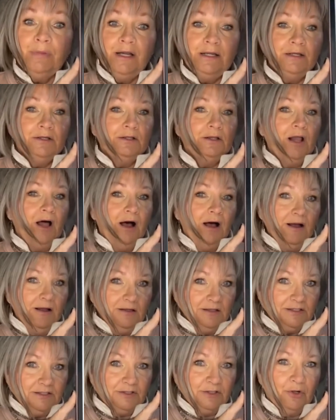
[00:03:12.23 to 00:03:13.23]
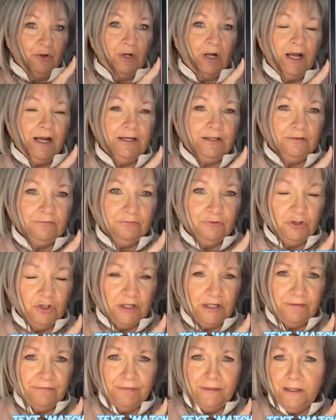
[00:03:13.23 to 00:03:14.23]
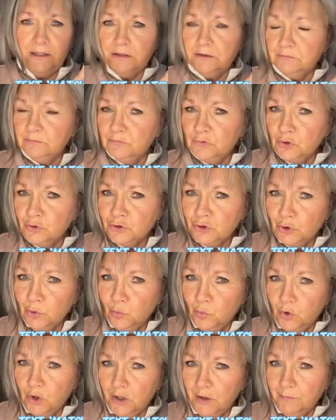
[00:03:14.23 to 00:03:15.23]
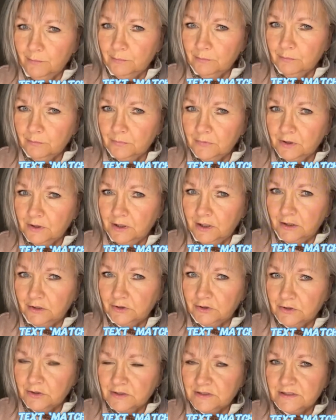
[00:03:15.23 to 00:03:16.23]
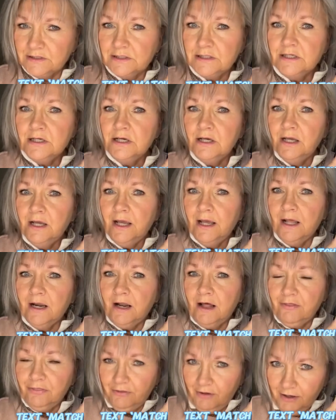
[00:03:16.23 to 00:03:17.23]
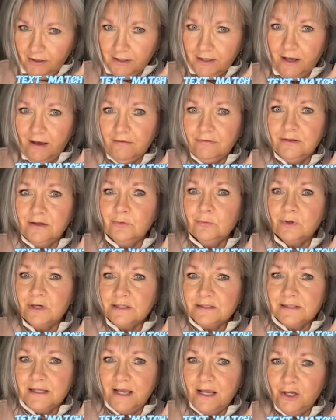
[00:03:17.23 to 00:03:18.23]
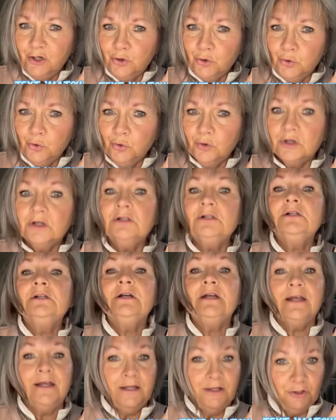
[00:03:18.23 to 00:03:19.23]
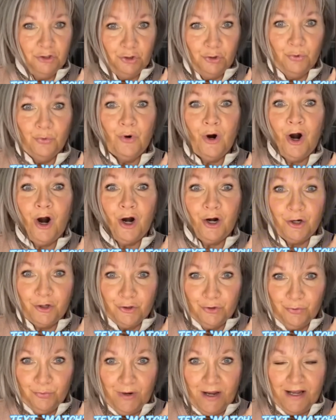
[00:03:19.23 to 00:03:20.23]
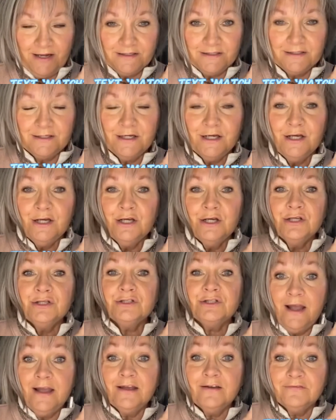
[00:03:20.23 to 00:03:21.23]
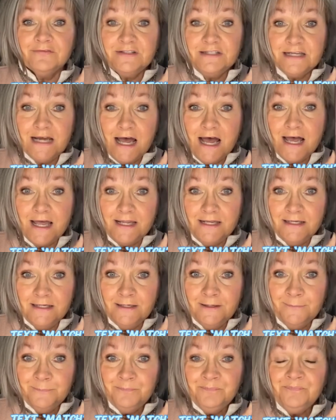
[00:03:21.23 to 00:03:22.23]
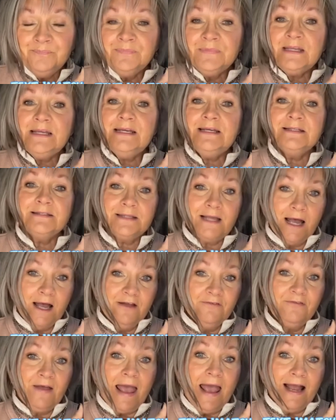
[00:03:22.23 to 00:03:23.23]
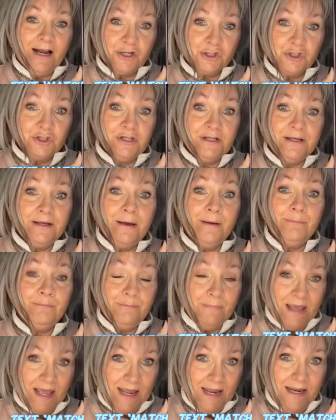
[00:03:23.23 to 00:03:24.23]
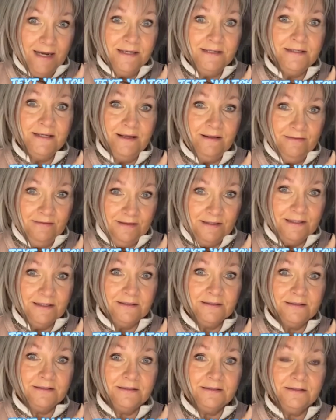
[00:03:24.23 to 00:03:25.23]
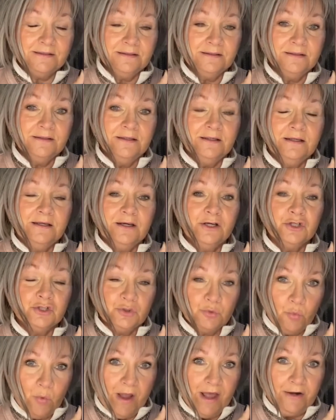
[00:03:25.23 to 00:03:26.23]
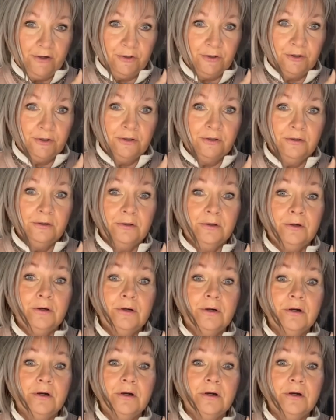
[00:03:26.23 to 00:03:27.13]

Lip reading: But you'll also kind of look and think, those are warm colors. And I thought Kathy was a cool, and you are correct. What I have done is I've actually made this sweater